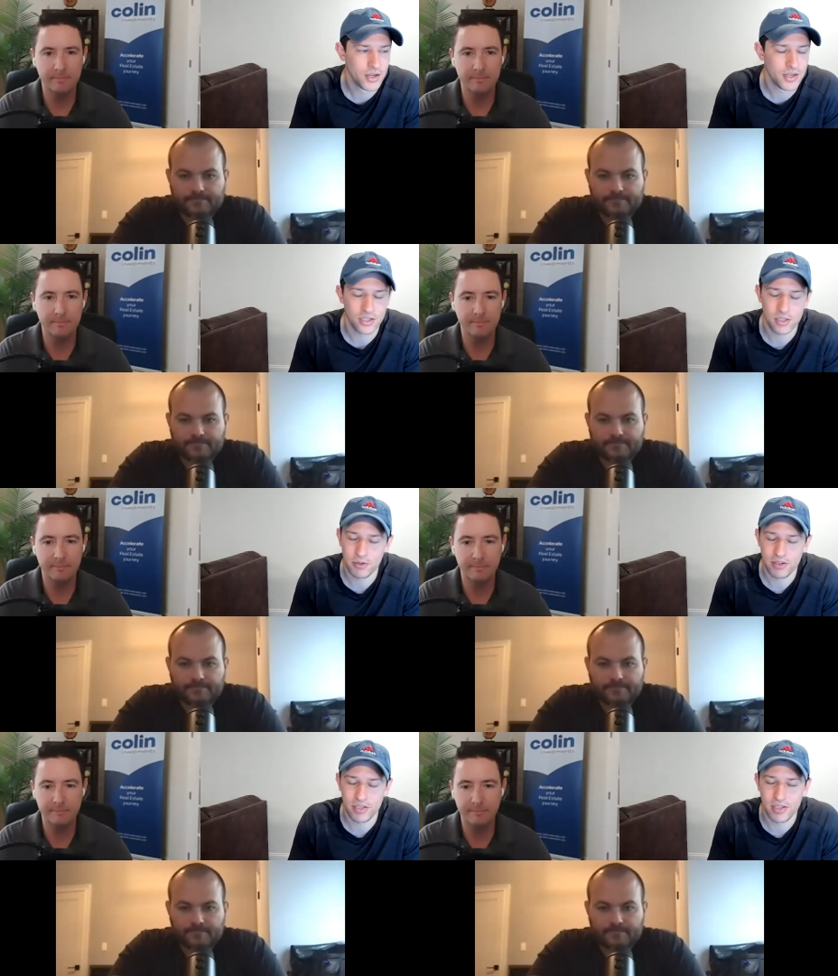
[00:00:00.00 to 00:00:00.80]
Speaker 1: his
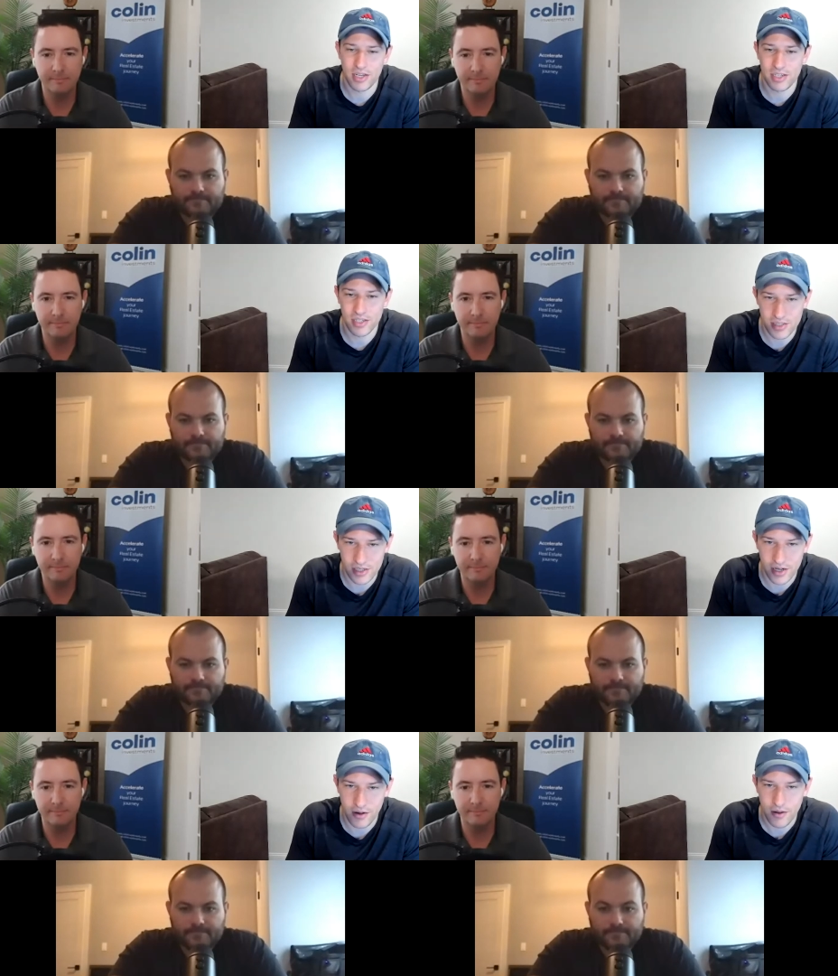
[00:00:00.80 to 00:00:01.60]
experiences, his
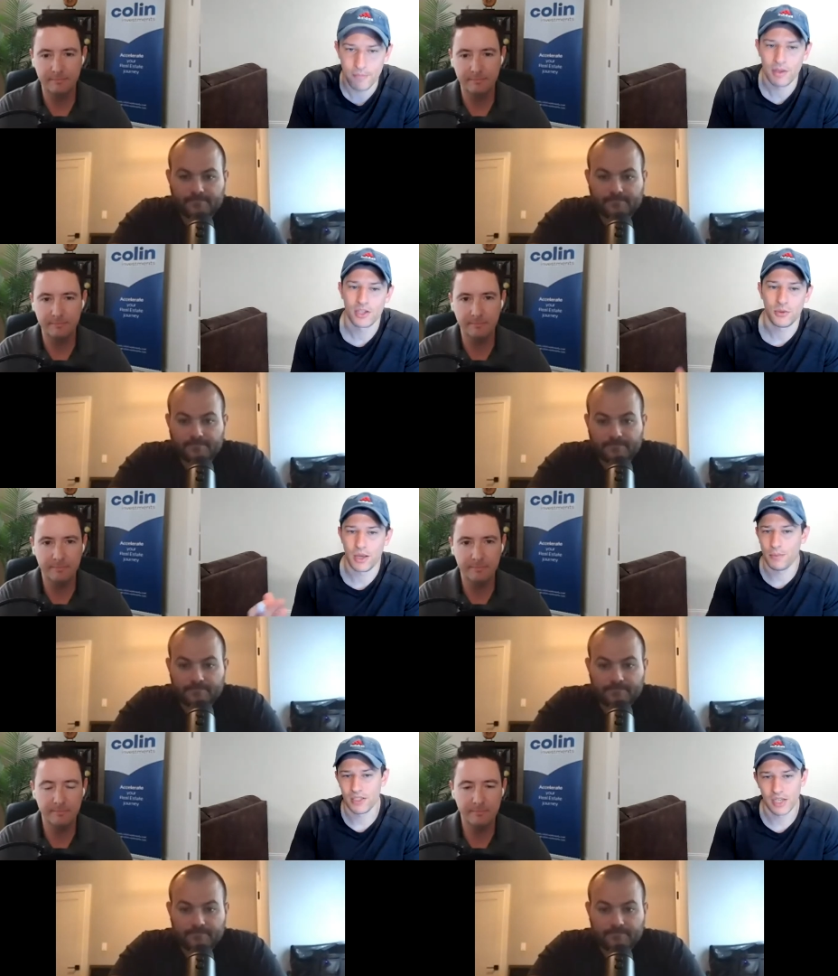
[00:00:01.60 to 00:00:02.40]
insight. So
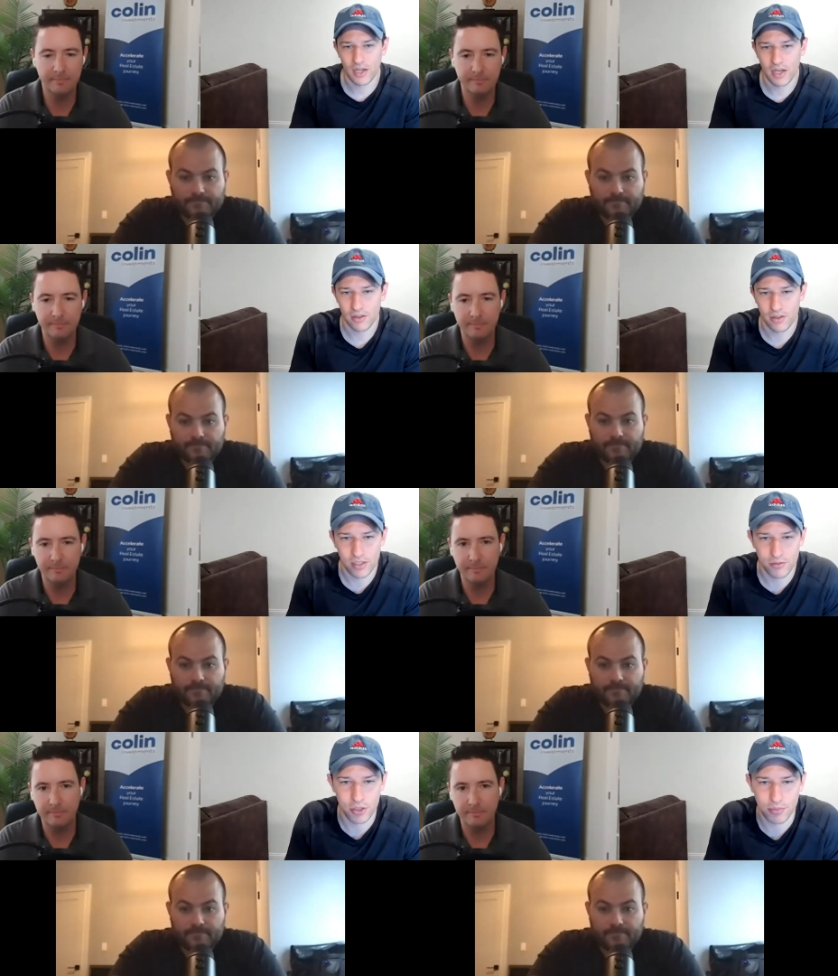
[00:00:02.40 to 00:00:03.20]
that being said, Colin,
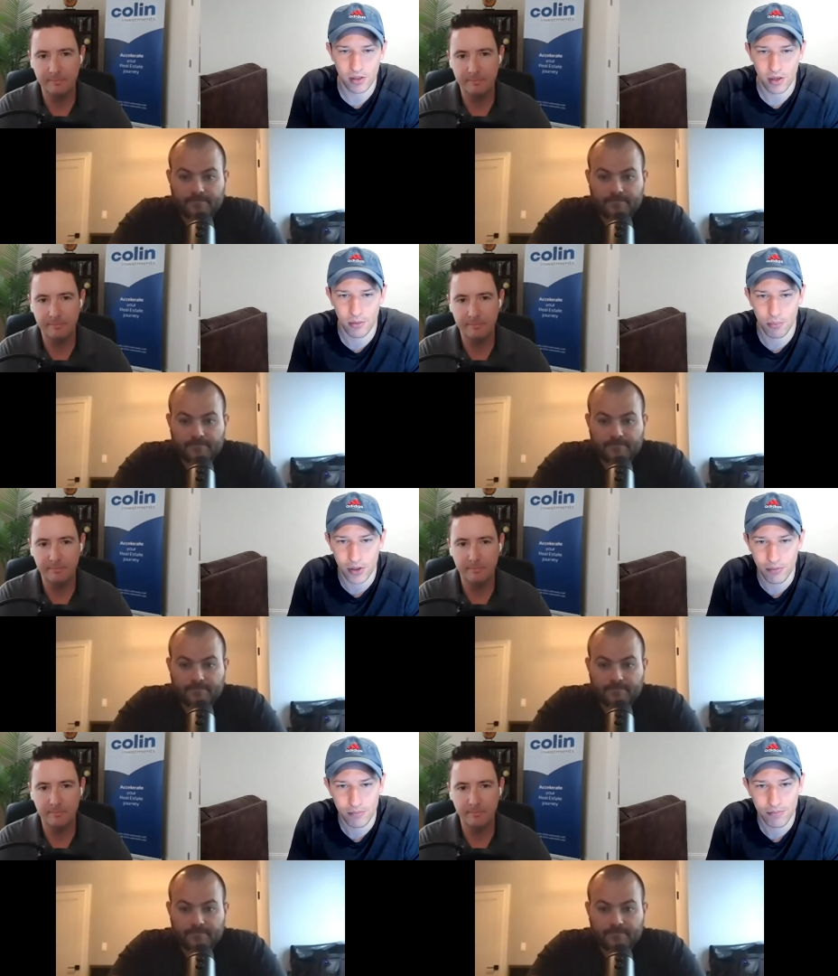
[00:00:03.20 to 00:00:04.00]
thanks for jumping on,
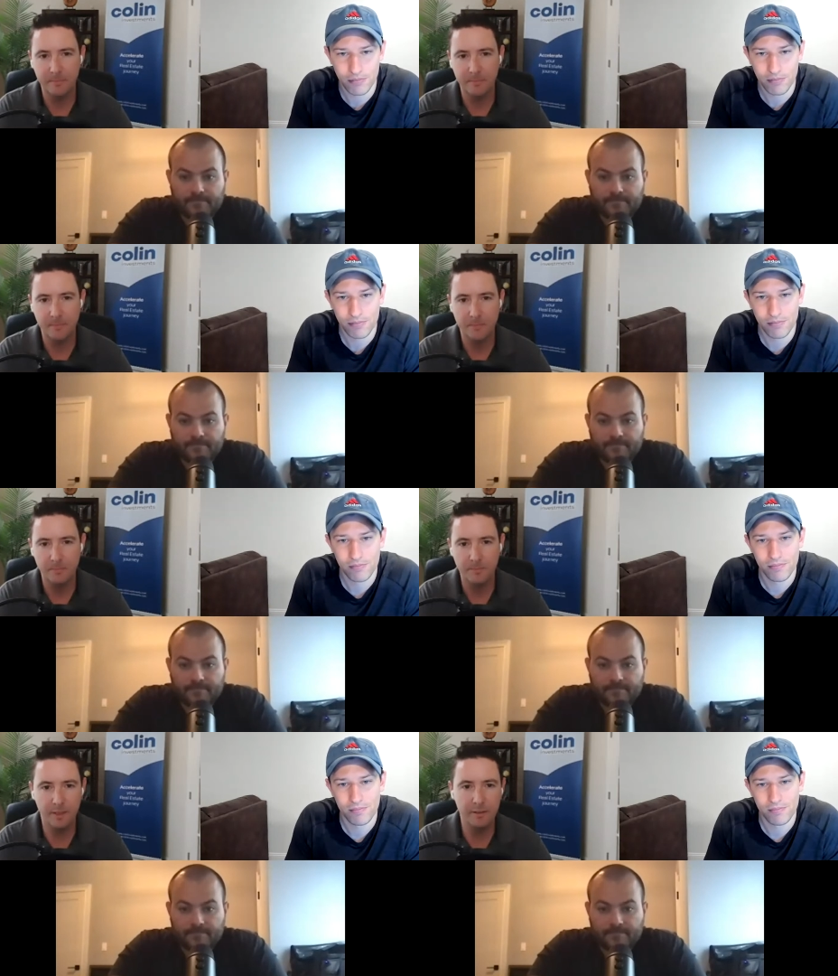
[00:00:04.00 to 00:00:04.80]
bud.
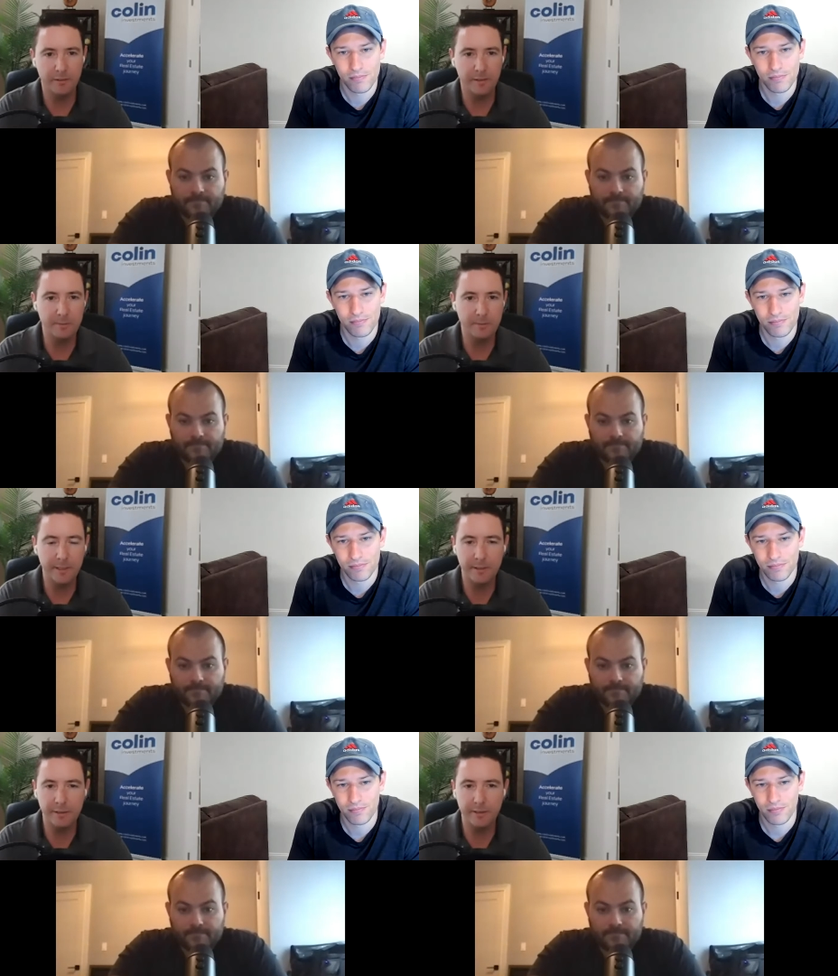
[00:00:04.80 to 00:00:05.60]
Oh, great to be
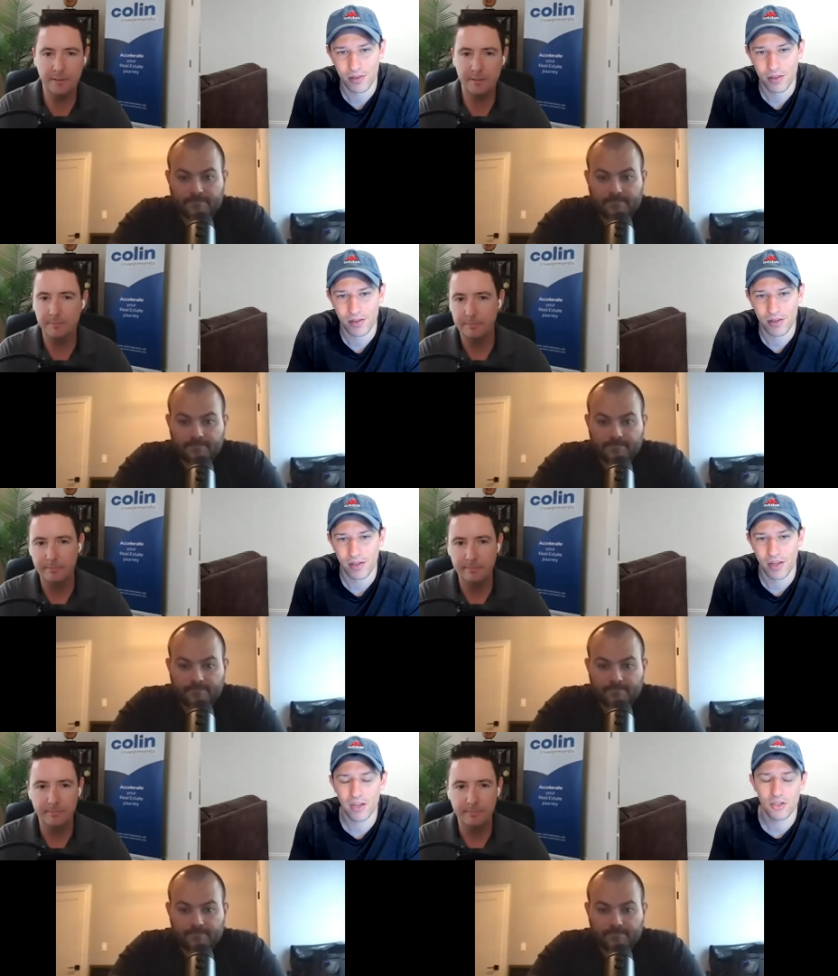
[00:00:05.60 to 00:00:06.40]
here, Chris.
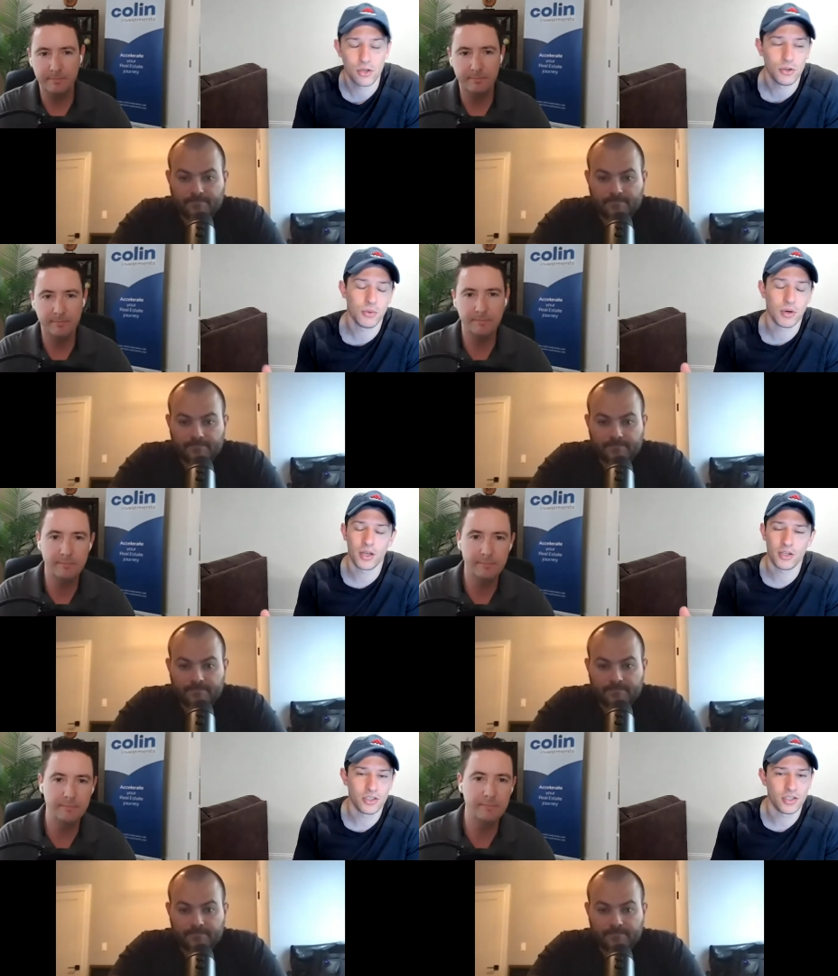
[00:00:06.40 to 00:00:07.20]
Yeah. So you want
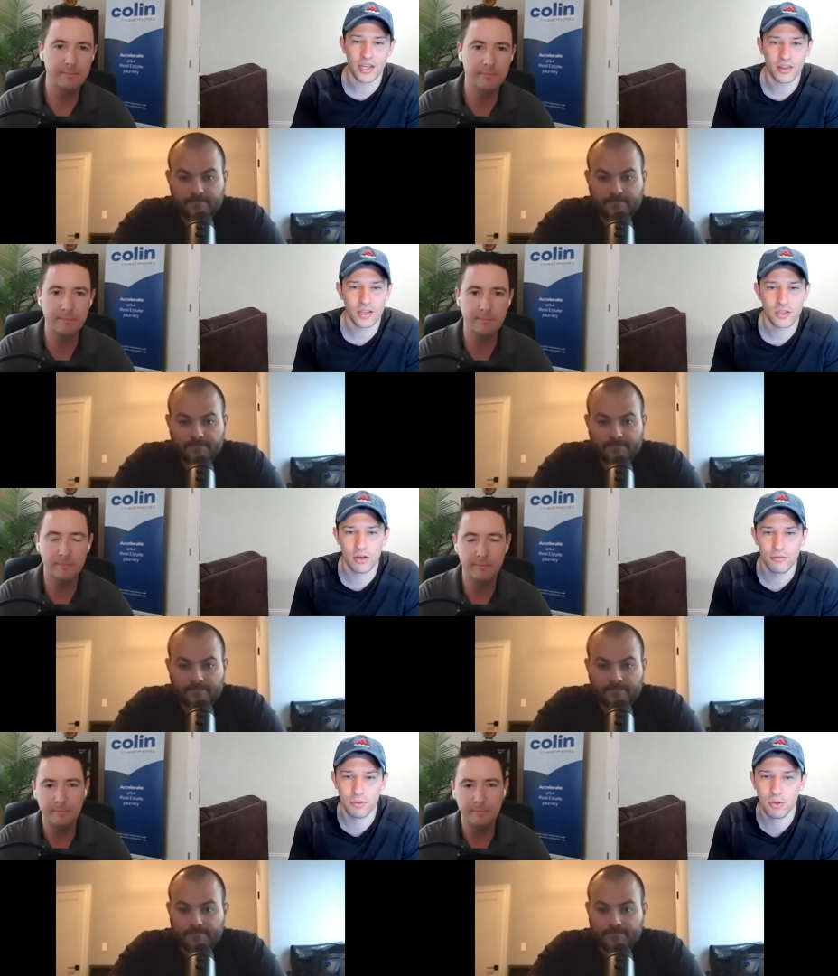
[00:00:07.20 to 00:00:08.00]
to just kick things
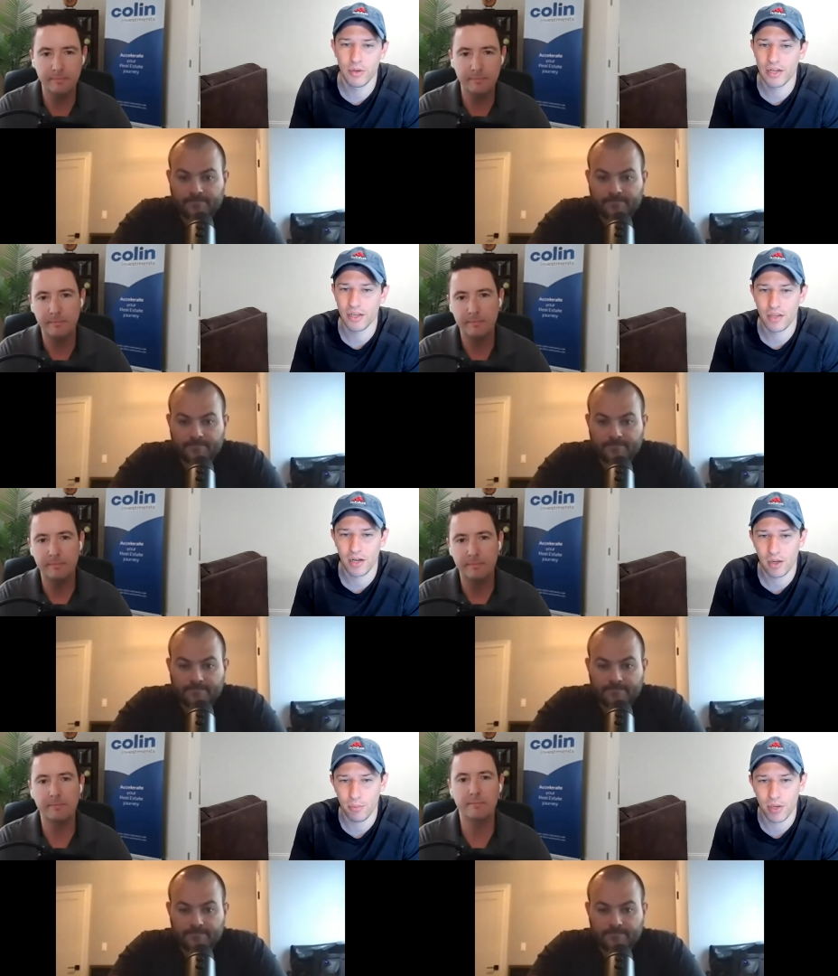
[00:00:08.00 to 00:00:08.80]
off real quick,
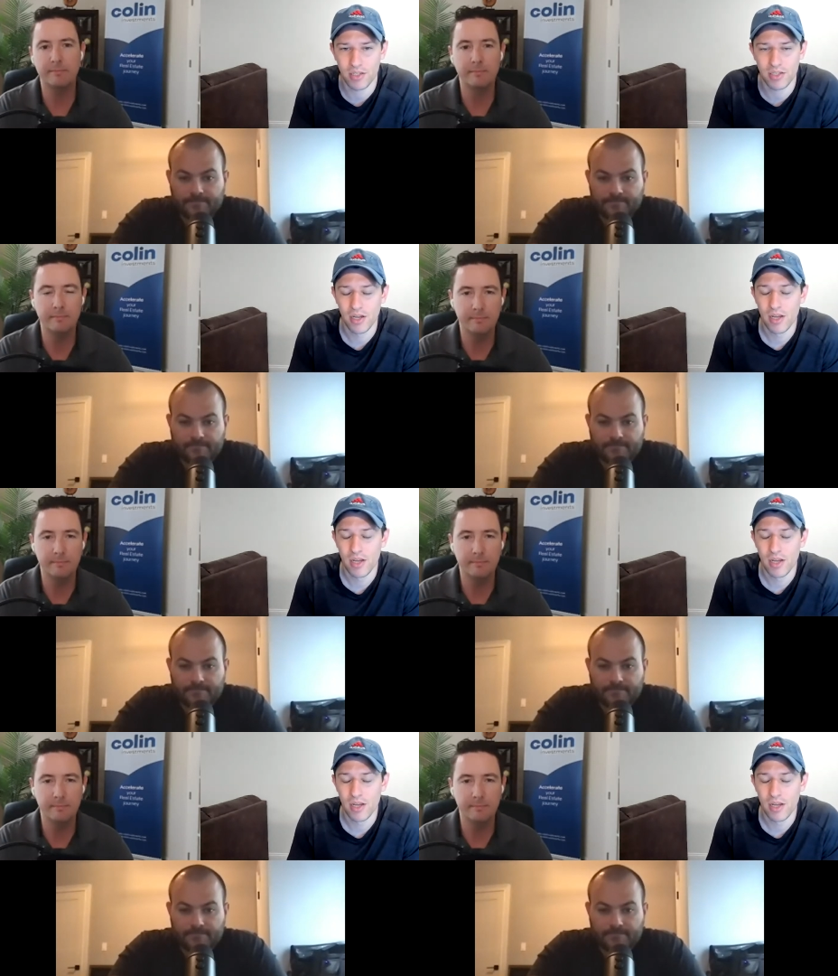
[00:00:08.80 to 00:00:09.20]
take a couple minutes,